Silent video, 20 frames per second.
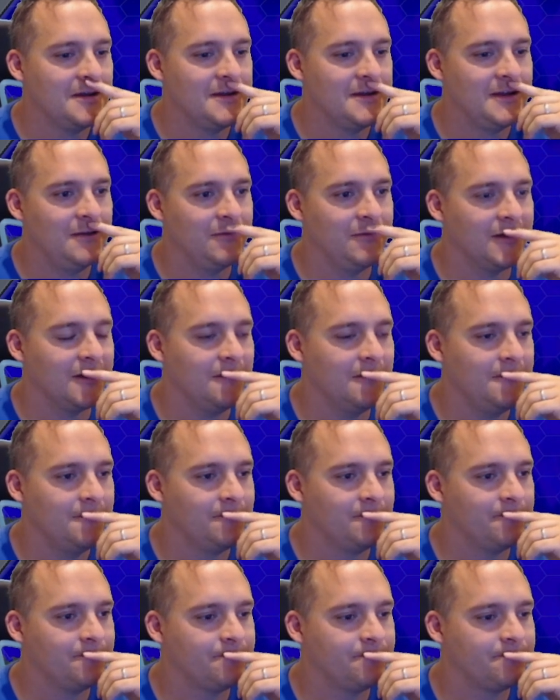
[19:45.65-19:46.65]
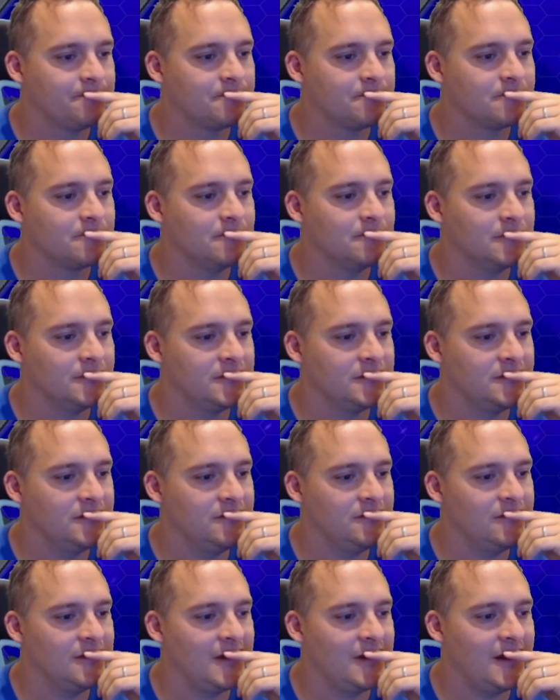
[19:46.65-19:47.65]
Here we go. We'll do
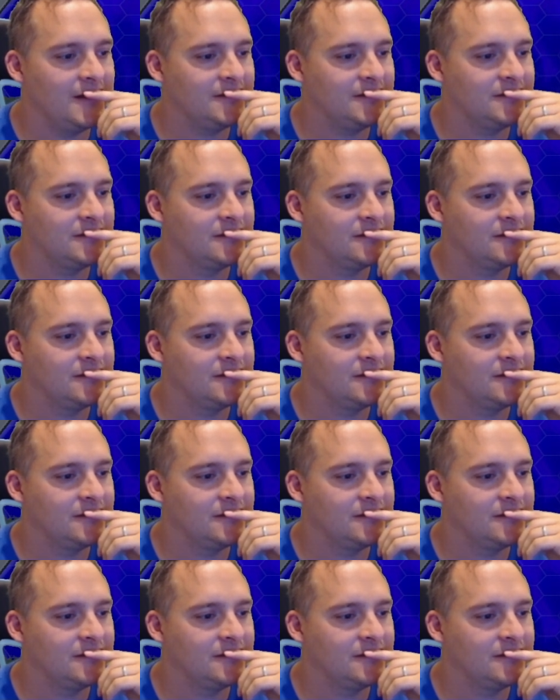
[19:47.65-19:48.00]
that.